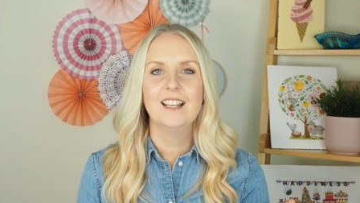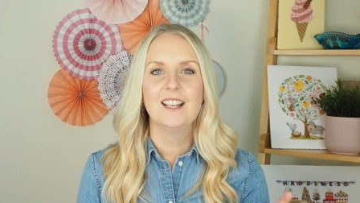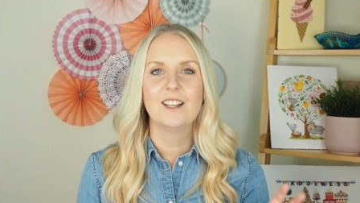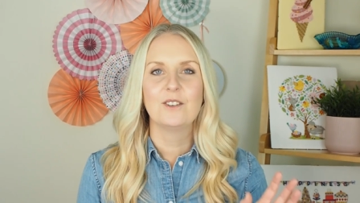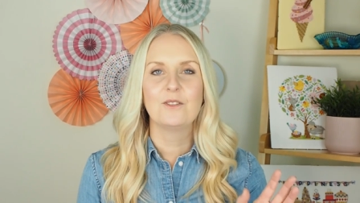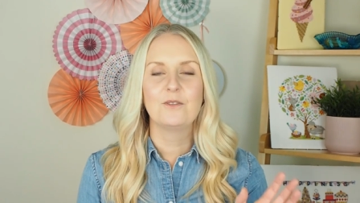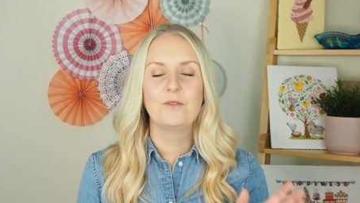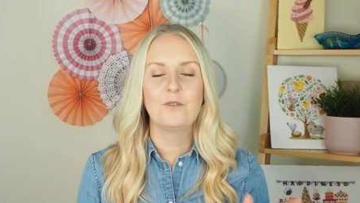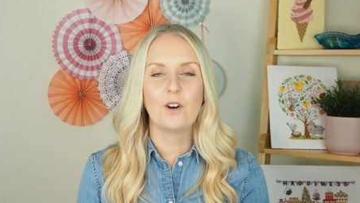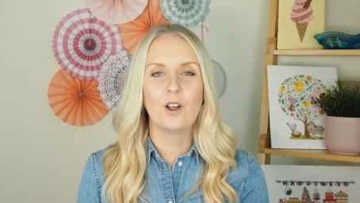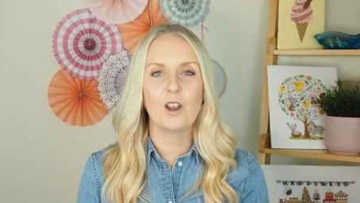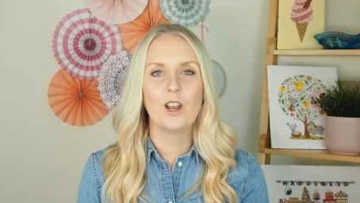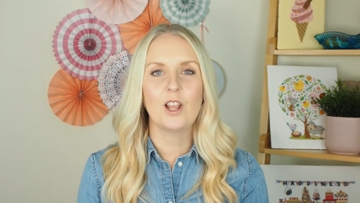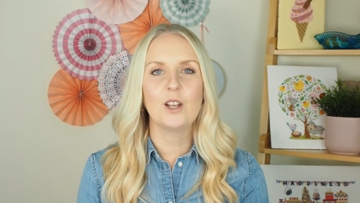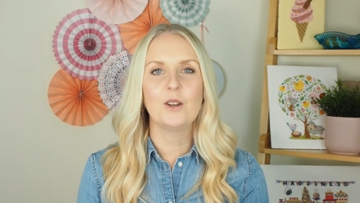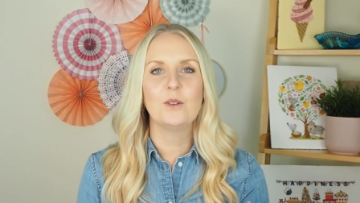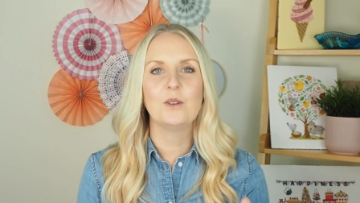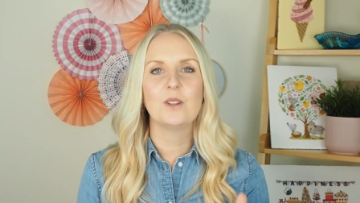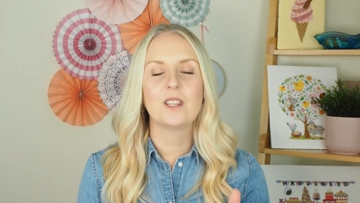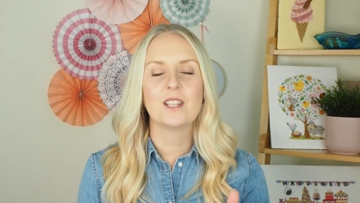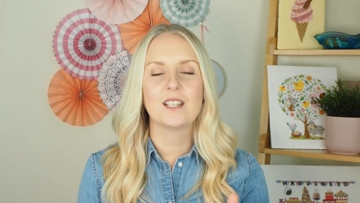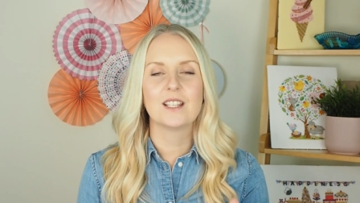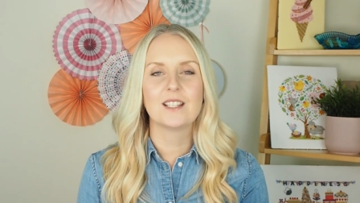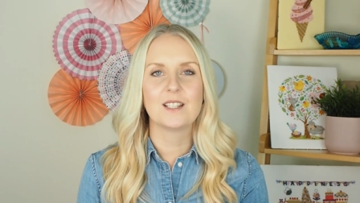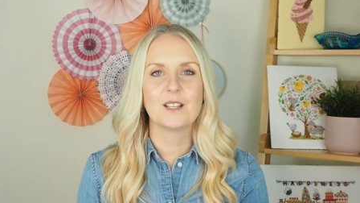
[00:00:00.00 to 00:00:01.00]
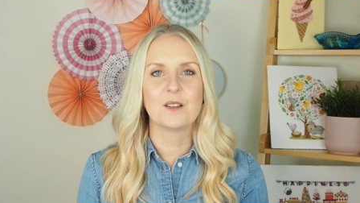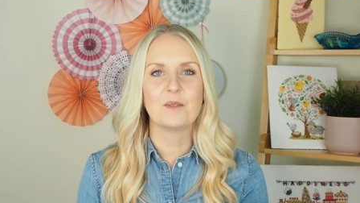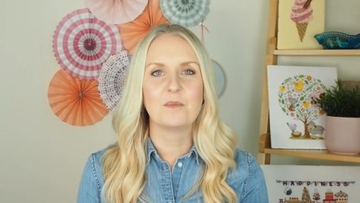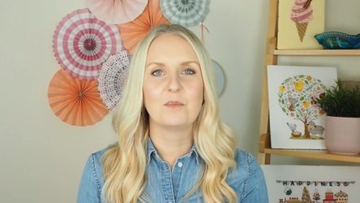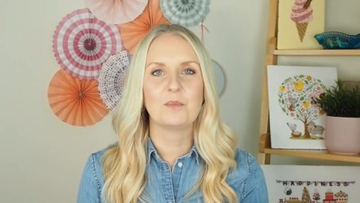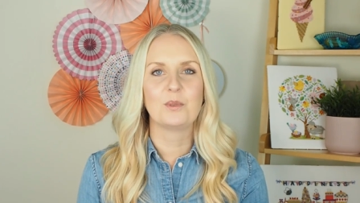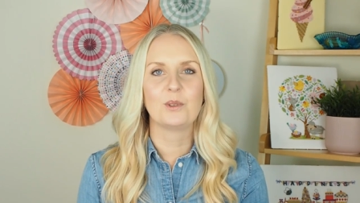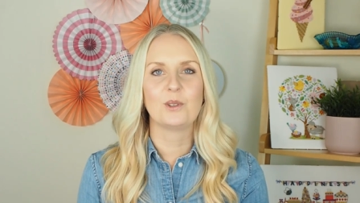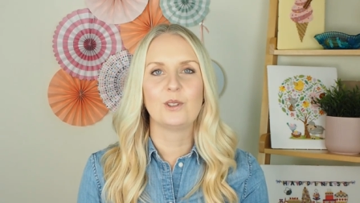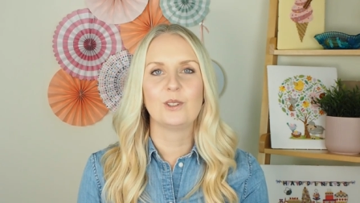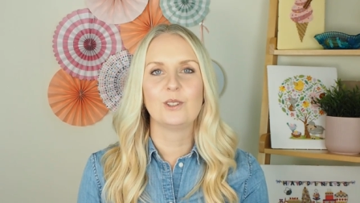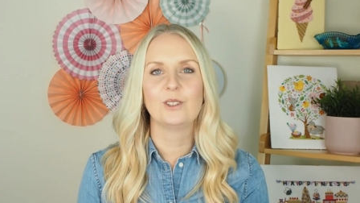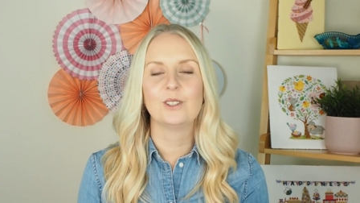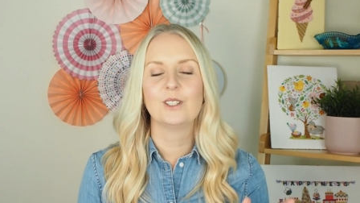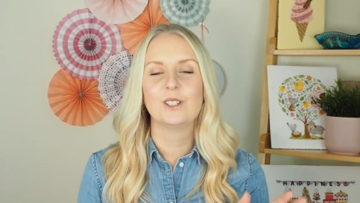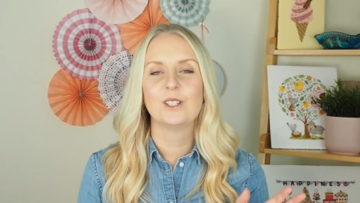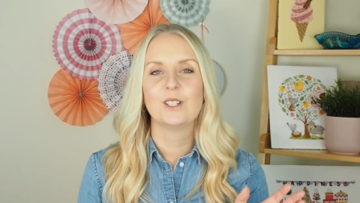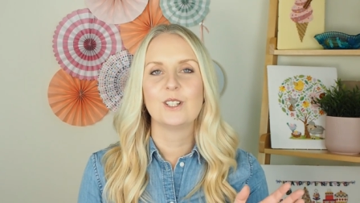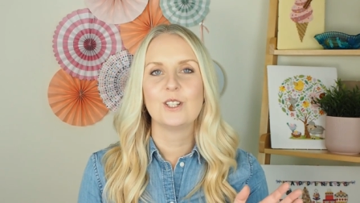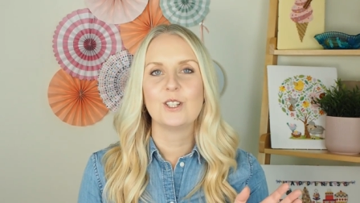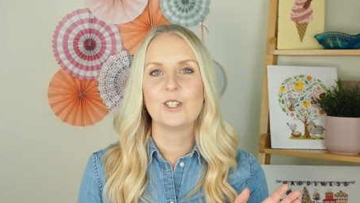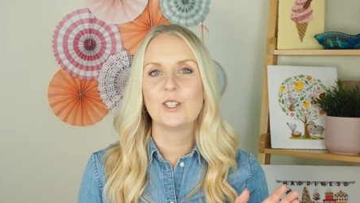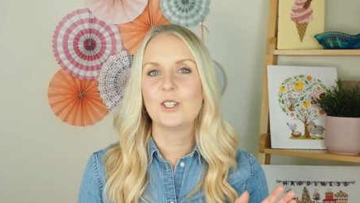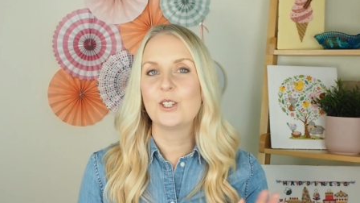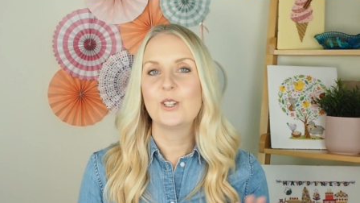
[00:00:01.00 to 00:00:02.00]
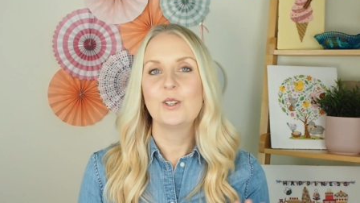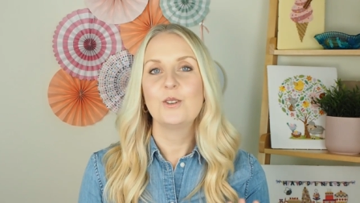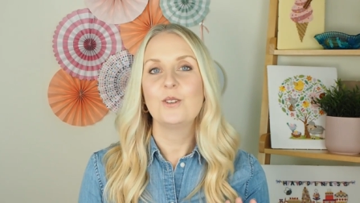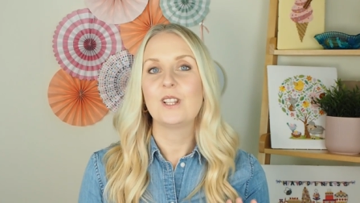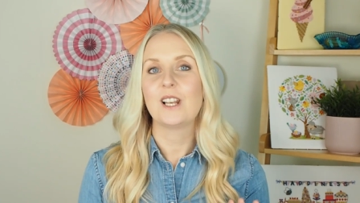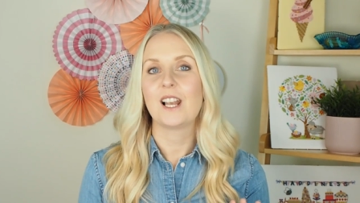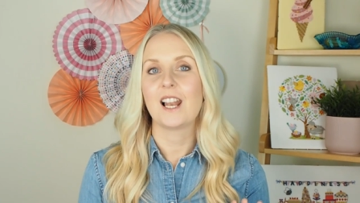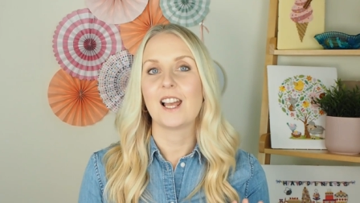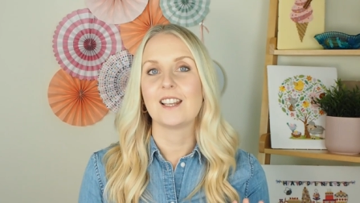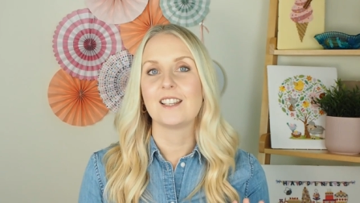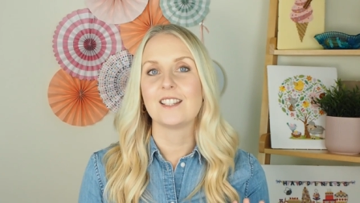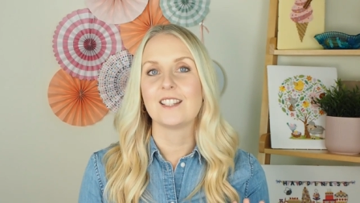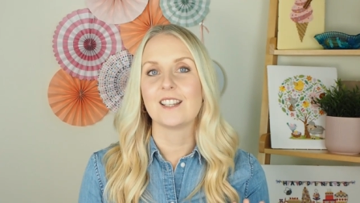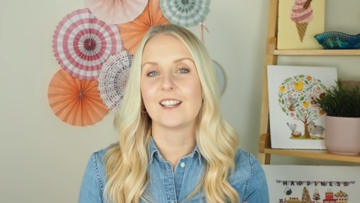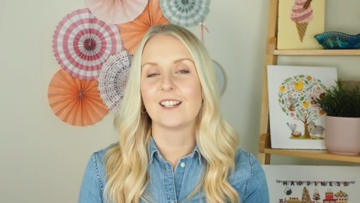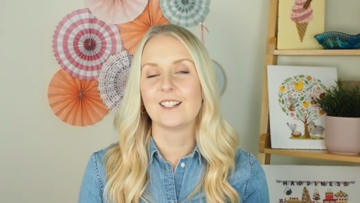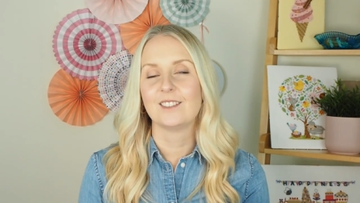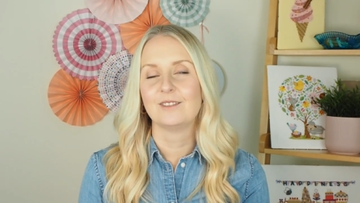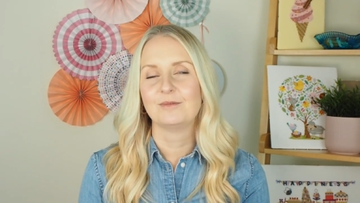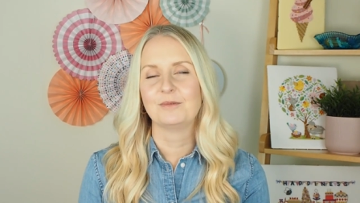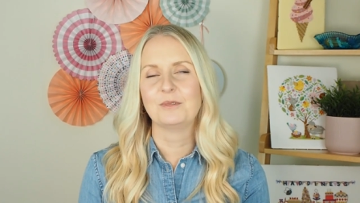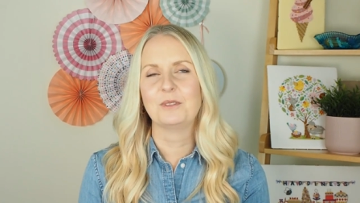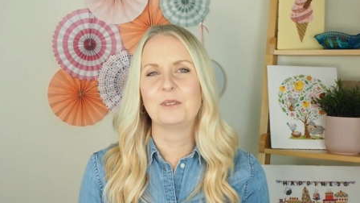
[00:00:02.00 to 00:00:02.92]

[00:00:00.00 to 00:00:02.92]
Follow the symbol to the letter,